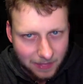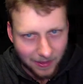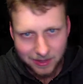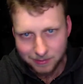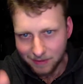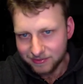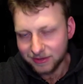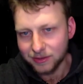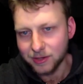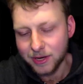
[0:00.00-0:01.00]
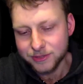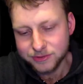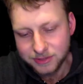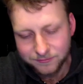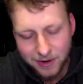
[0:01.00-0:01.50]
end up having an
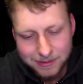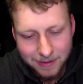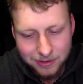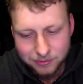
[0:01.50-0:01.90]
interesting fighting match,